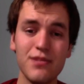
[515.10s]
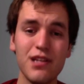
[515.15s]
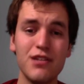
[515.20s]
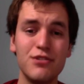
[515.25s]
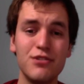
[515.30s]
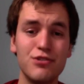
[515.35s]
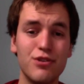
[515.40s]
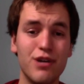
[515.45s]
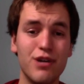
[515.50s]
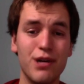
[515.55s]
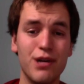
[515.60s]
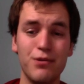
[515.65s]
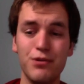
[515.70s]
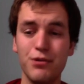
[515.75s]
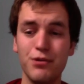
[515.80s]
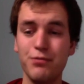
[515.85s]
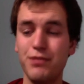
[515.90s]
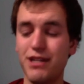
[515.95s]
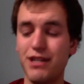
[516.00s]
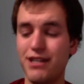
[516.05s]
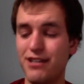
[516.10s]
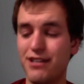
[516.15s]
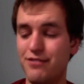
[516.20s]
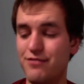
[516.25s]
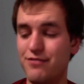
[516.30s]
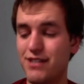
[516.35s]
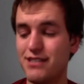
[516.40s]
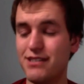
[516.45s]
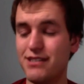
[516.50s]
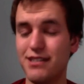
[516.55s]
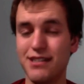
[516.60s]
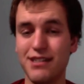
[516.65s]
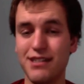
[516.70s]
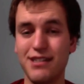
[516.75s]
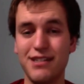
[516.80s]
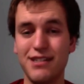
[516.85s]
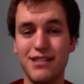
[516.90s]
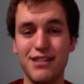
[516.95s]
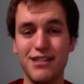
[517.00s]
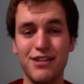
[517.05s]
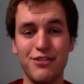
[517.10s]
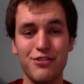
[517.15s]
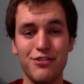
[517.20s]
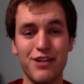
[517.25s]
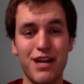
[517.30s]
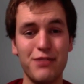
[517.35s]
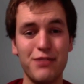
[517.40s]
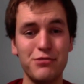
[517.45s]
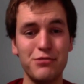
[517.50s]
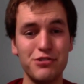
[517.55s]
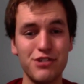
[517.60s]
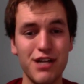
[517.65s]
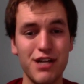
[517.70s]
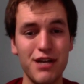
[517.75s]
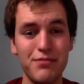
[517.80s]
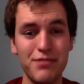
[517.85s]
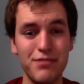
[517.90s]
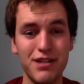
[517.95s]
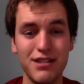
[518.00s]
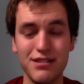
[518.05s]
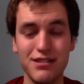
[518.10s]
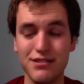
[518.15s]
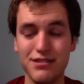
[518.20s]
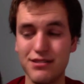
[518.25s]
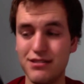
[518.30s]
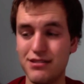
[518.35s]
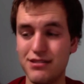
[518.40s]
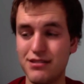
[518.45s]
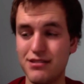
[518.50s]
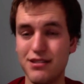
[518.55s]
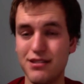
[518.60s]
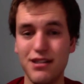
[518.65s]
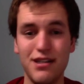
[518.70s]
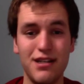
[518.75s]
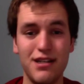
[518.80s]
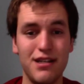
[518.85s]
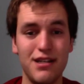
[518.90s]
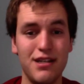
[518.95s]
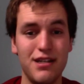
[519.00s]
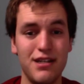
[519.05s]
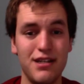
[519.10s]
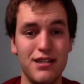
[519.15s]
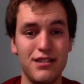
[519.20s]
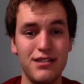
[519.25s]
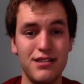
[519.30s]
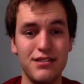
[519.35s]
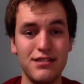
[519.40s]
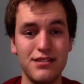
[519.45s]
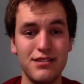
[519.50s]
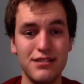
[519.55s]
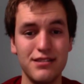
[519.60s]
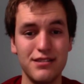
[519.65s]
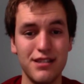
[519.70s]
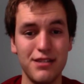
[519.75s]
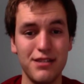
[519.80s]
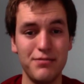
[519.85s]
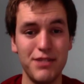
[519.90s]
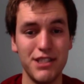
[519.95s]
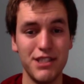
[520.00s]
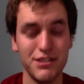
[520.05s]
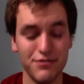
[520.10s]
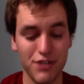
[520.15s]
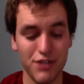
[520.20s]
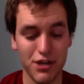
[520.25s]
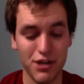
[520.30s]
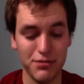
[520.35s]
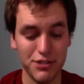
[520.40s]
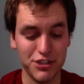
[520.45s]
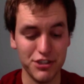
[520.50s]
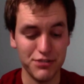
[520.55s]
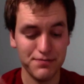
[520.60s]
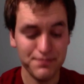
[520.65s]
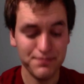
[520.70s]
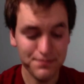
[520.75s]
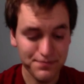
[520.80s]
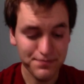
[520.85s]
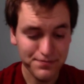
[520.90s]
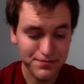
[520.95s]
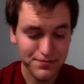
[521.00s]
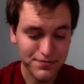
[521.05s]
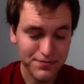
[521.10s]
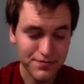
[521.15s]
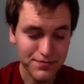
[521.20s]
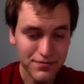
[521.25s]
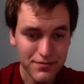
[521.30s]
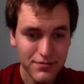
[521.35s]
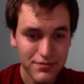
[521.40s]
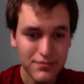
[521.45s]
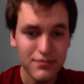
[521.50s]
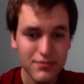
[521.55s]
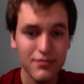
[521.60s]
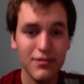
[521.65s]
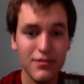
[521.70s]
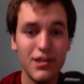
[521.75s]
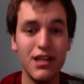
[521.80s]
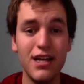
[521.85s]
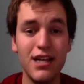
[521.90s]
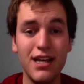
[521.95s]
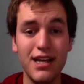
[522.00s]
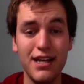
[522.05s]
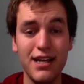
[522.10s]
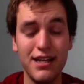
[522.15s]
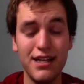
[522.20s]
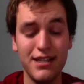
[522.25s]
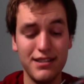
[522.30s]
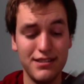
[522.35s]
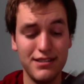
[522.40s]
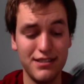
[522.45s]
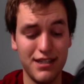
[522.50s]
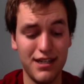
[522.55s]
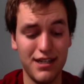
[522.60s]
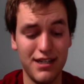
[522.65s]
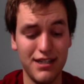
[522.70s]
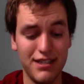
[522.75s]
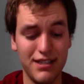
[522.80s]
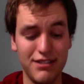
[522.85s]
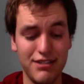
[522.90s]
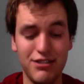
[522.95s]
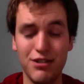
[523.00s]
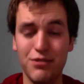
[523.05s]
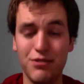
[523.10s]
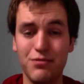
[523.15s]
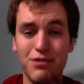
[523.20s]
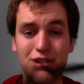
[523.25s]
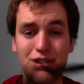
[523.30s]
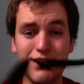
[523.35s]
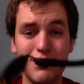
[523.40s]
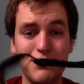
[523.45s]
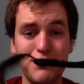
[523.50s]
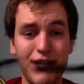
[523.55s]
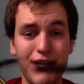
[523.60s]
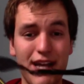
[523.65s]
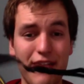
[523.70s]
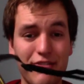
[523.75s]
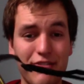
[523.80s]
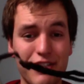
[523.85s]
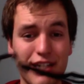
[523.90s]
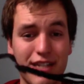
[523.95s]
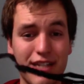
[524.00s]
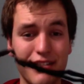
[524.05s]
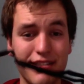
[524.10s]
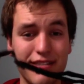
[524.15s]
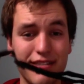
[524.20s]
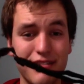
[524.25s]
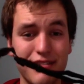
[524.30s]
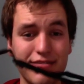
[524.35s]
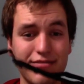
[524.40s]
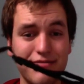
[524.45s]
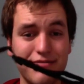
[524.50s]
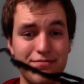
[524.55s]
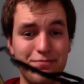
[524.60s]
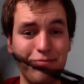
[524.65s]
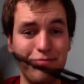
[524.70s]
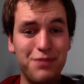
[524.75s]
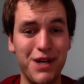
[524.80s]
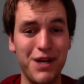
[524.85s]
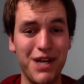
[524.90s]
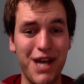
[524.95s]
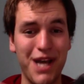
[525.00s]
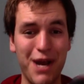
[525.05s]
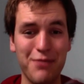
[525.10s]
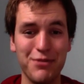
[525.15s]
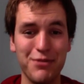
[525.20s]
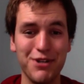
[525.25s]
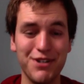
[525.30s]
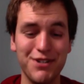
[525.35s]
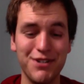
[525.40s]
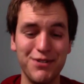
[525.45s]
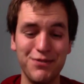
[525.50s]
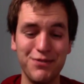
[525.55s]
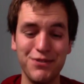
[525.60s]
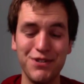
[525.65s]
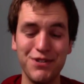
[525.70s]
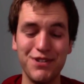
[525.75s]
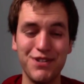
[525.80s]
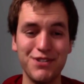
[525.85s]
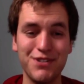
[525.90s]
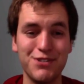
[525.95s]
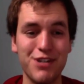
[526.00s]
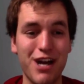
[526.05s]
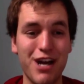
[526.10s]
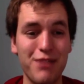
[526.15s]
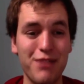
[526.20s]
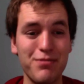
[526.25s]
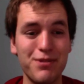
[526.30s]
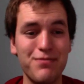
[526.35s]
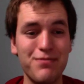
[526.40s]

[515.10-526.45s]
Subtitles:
So I will be investing in another camera strap, because this is a piece of garbage, and I don't want to be advertising my camera with the strap.